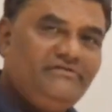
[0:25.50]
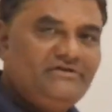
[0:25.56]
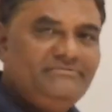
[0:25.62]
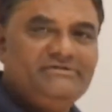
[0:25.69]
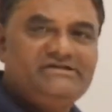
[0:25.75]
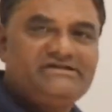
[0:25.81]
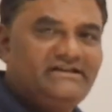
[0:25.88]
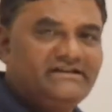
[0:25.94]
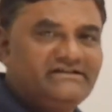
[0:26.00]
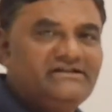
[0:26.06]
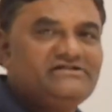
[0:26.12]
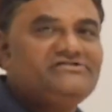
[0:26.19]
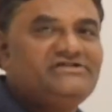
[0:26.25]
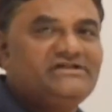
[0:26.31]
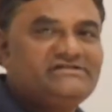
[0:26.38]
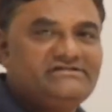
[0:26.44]
we will be
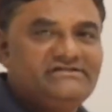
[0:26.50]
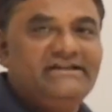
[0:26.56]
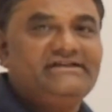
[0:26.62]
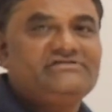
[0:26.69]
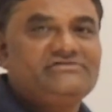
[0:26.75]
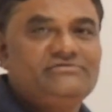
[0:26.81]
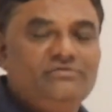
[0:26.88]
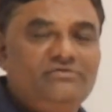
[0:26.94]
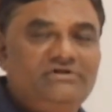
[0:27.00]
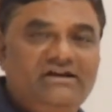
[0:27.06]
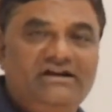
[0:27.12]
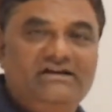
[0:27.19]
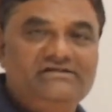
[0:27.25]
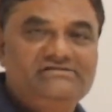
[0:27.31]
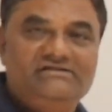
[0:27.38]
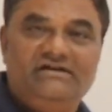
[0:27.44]
selecting just next node
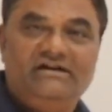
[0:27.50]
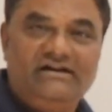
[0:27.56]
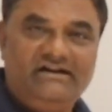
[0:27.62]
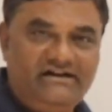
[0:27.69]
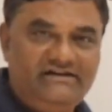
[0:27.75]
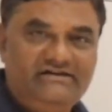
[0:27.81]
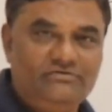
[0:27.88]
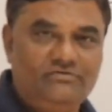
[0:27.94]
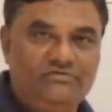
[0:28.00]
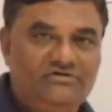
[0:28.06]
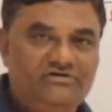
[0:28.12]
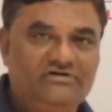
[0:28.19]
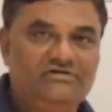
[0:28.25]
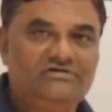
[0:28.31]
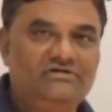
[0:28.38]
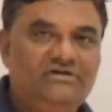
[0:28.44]
as a head
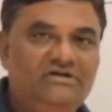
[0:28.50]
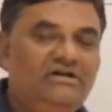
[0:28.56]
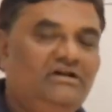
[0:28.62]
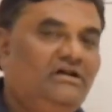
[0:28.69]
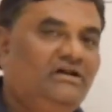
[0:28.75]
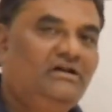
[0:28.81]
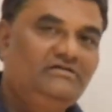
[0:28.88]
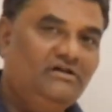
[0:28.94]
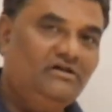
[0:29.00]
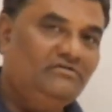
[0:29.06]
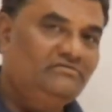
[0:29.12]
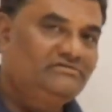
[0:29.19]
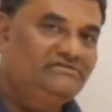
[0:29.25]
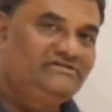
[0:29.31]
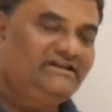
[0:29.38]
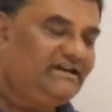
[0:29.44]
node.
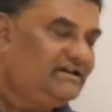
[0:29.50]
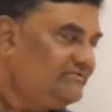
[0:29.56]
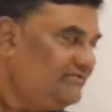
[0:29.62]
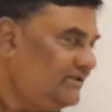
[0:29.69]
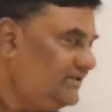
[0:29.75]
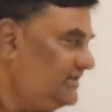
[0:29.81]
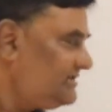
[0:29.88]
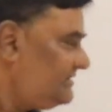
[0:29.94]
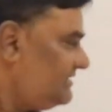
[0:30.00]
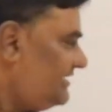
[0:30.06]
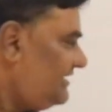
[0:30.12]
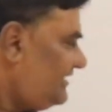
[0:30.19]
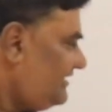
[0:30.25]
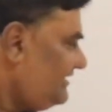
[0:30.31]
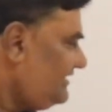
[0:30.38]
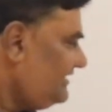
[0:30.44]
Now second one is
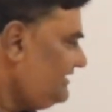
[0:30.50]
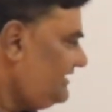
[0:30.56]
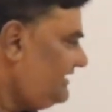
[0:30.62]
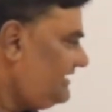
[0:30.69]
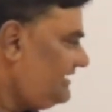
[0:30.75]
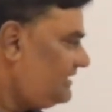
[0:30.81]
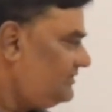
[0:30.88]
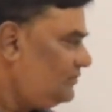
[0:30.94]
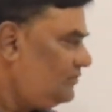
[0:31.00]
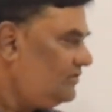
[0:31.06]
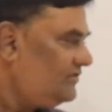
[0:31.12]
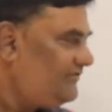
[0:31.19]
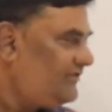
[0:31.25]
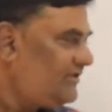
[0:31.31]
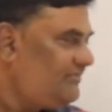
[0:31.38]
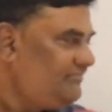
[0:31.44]
deleting a
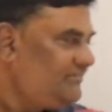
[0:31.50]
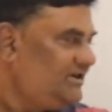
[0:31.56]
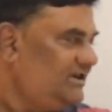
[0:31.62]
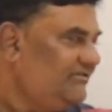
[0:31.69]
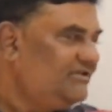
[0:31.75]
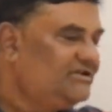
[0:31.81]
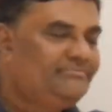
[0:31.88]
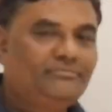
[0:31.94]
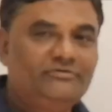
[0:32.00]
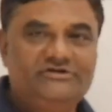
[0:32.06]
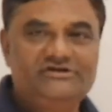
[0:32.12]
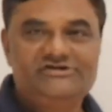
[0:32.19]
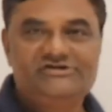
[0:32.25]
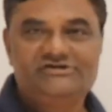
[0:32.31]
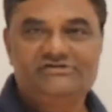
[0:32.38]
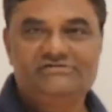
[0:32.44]
node from given
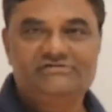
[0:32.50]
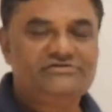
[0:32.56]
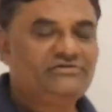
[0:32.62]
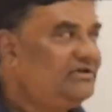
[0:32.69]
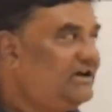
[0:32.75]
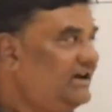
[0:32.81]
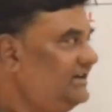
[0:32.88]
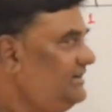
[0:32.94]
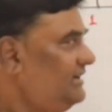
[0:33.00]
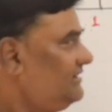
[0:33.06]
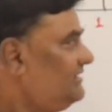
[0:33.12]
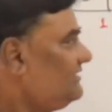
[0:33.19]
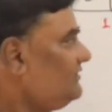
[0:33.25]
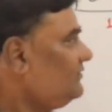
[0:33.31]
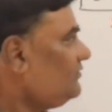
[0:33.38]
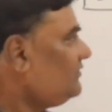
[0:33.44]
position. So any
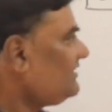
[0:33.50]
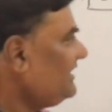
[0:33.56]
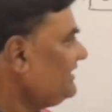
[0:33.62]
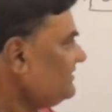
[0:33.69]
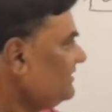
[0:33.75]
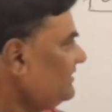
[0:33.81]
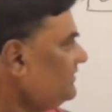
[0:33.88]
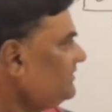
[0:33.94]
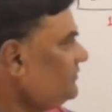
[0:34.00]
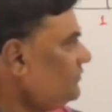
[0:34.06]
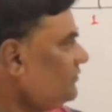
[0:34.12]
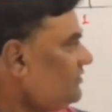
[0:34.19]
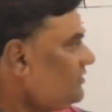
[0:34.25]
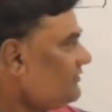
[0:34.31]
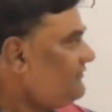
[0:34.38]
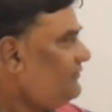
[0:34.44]
other node like third
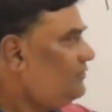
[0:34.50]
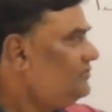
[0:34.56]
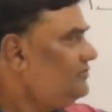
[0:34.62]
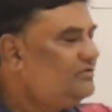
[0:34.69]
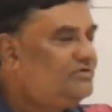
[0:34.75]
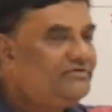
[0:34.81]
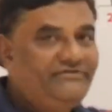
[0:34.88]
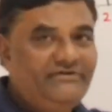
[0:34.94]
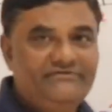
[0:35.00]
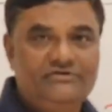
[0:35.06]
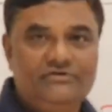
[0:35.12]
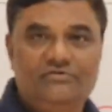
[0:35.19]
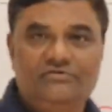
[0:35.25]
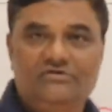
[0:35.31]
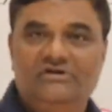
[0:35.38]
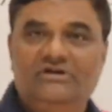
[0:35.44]
node or fourth node, fifth
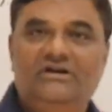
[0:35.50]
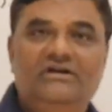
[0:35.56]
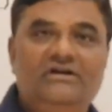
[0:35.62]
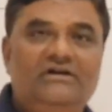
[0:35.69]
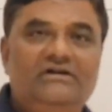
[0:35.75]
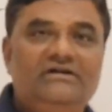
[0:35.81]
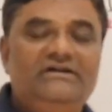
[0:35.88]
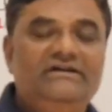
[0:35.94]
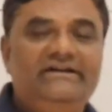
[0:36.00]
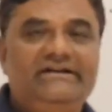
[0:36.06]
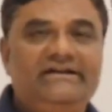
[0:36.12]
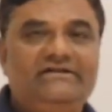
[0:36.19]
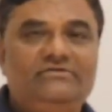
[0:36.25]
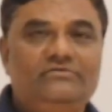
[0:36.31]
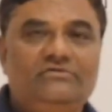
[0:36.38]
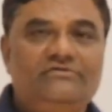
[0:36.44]
node,
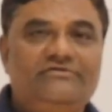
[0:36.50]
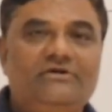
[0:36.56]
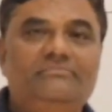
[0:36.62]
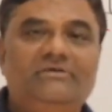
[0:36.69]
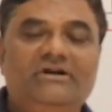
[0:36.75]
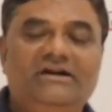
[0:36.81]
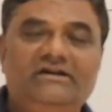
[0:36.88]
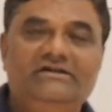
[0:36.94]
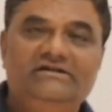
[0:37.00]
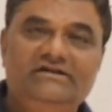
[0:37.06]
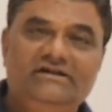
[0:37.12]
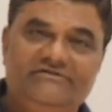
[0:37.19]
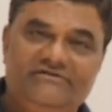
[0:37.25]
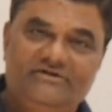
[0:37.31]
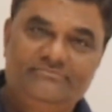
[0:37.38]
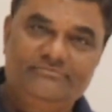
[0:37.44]
deleting a node from any
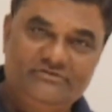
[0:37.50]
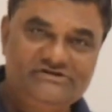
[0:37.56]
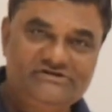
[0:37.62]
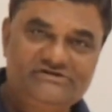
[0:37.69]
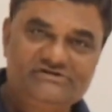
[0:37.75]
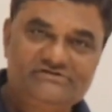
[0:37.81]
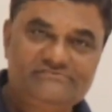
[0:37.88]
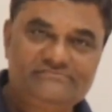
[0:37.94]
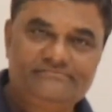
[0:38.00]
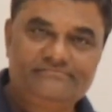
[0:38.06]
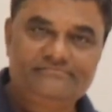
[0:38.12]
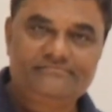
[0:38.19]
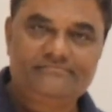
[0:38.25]
given position.